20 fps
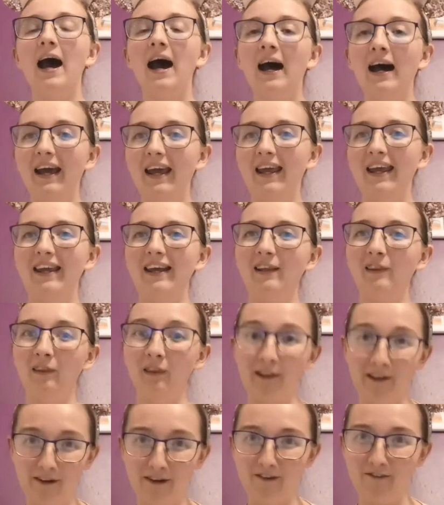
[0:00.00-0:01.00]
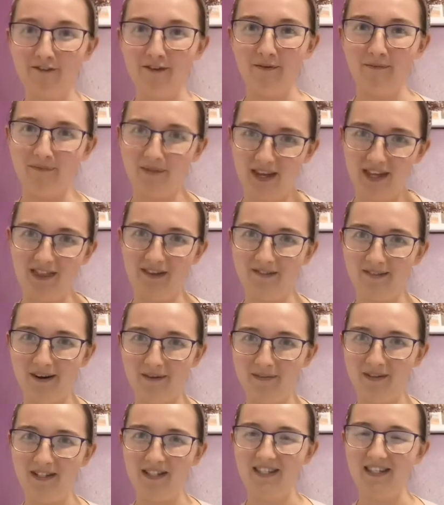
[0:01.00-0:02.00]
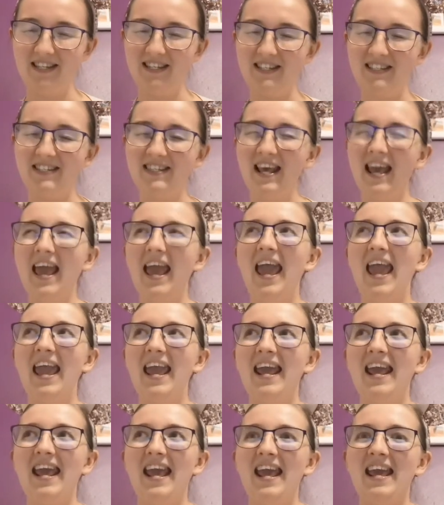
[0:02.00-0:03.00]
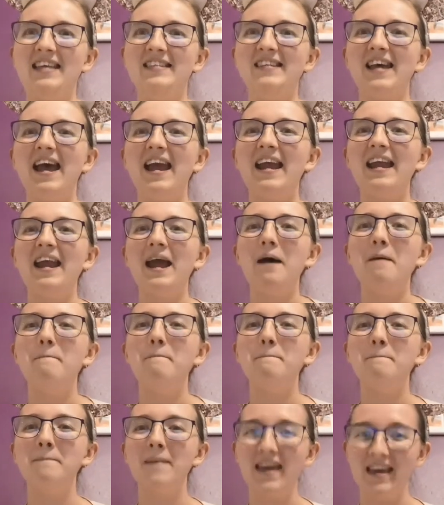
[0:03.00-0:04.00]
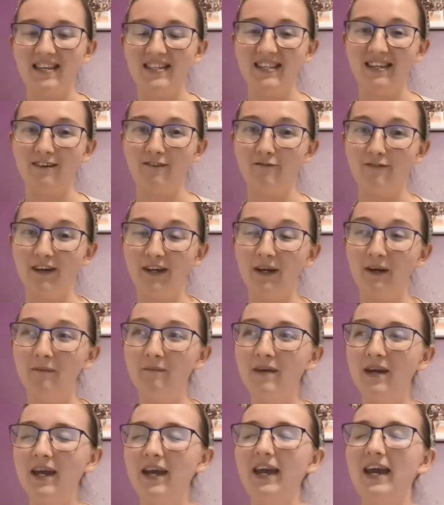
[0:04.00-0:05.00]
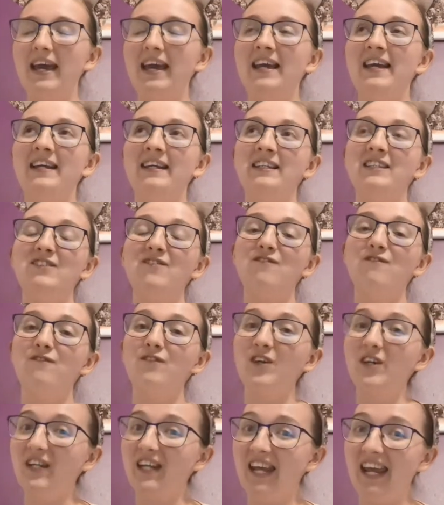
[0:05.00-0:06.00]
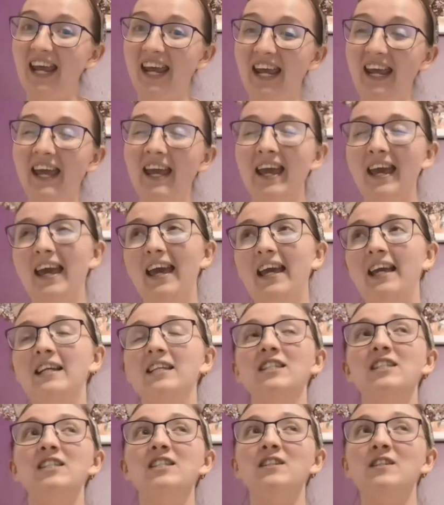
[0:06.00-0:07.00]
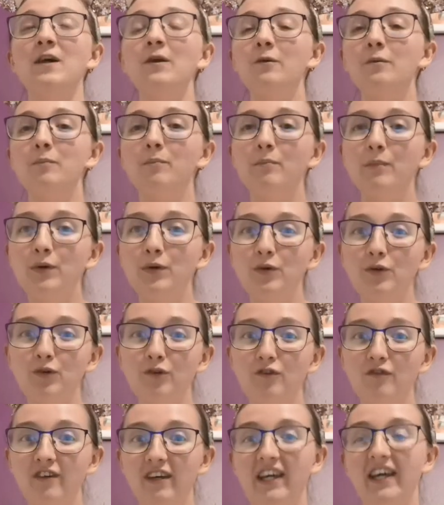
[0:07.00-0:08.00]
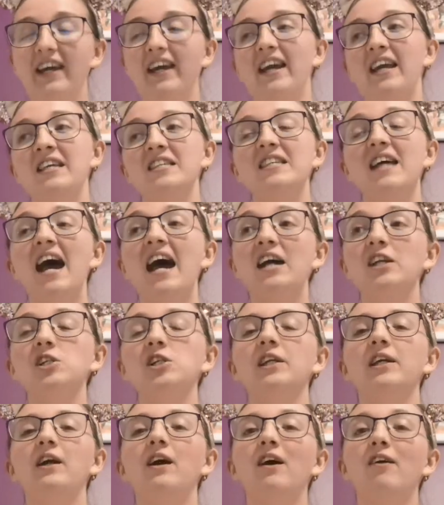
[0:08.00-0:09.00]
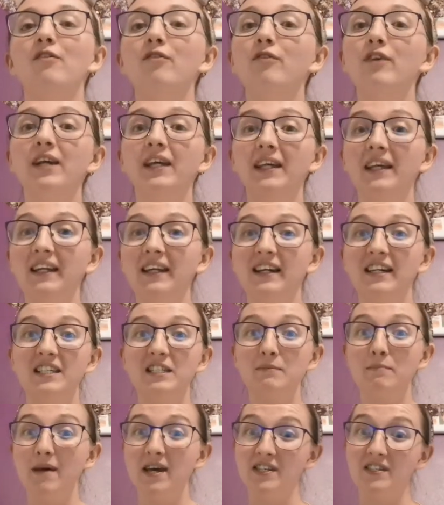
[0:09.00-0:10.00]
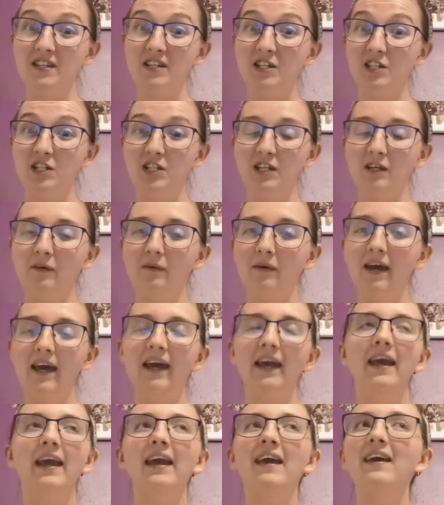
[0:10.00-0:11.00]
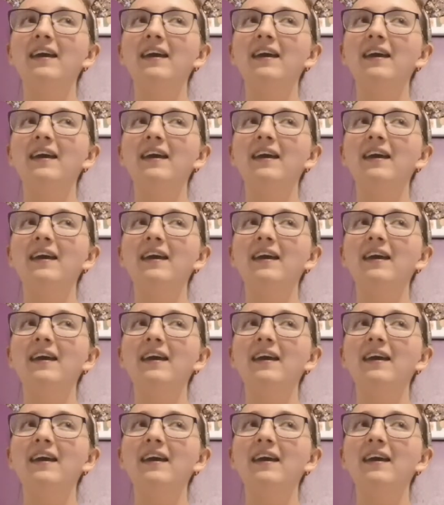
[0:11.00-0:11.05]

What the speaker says: I love Meet the Robinsons. It is an amazing film. It is funny. It's so moving. It's actually got a really nice message to it.